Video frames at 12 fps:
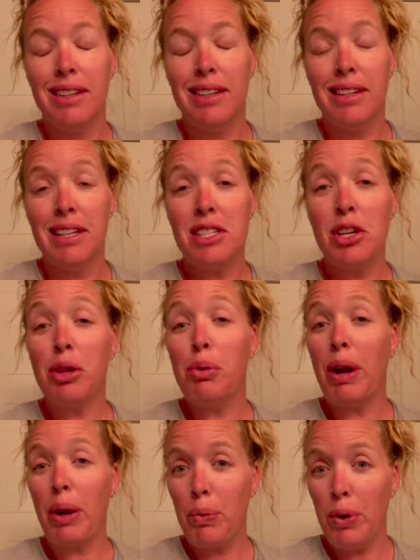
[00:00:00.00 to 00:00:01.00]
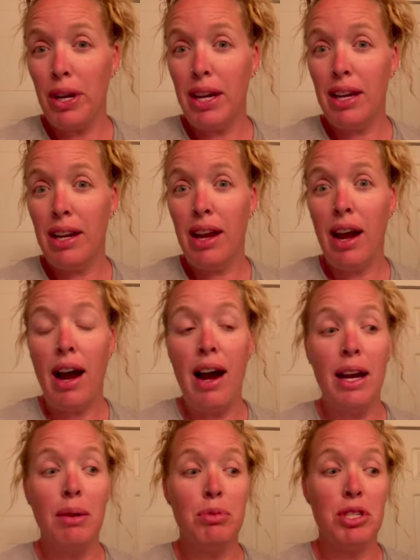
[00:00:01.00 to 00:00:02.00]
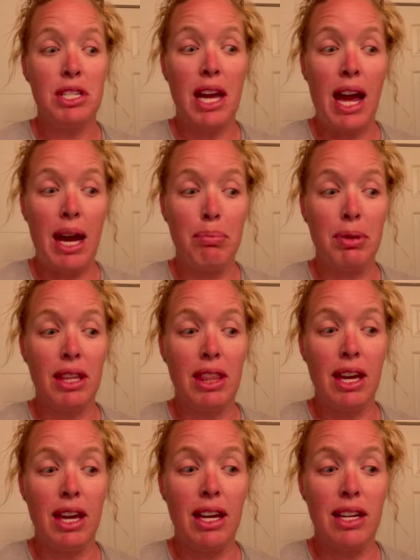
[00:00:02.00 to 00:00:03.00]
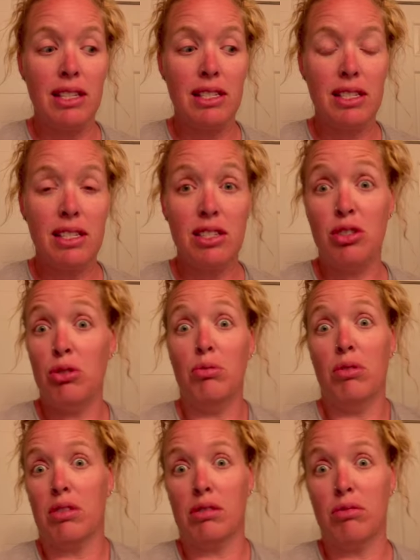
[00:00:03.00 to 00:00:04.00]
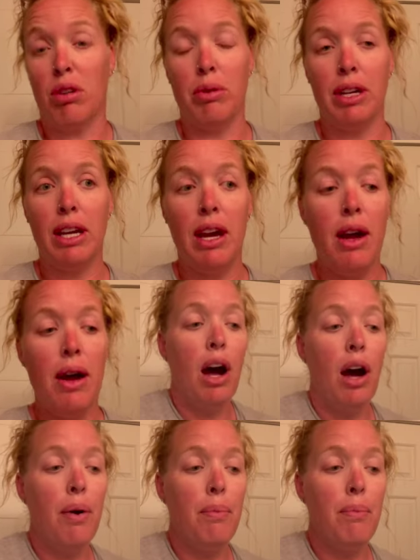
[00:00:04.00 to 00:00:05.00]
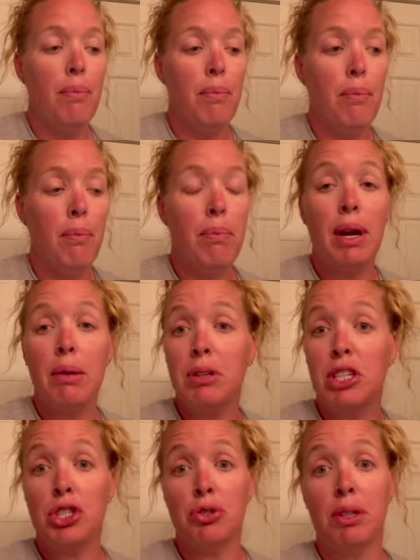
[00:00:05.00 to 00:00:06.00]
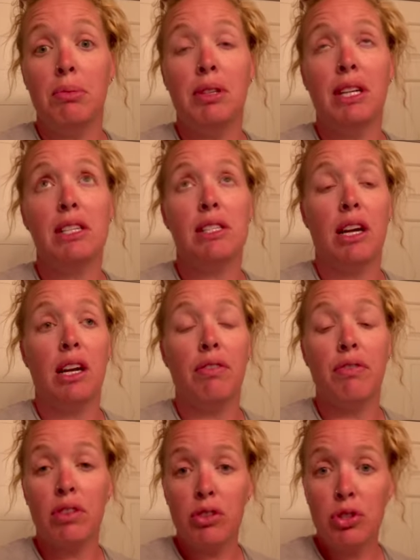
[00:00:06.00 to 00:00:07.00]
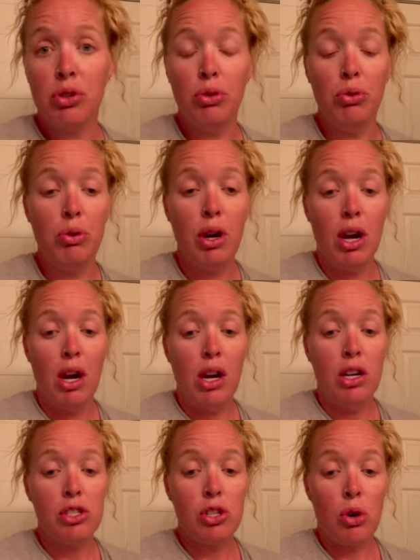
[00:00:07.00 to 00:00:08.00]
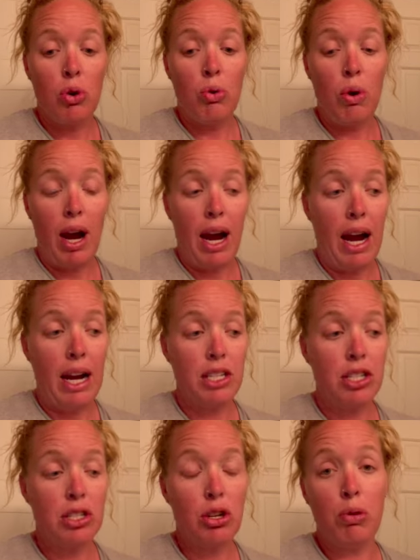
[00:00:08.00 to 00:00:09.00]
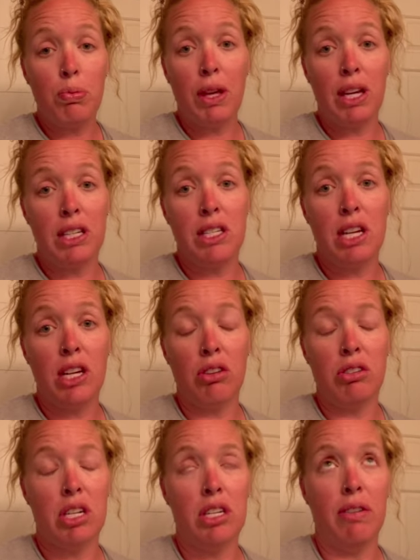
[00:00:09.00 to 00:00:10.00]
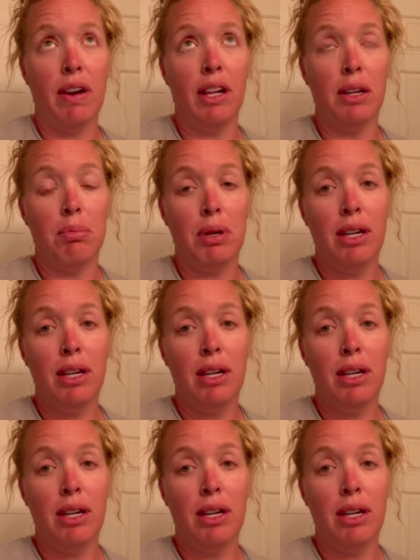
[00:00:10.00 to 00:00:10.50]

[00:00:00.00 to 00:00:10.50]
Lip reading: necessarily what I wanted, I'm just happy that 2 were growing. But I'm extremely excited for the 2. So I just hope they continue to develop.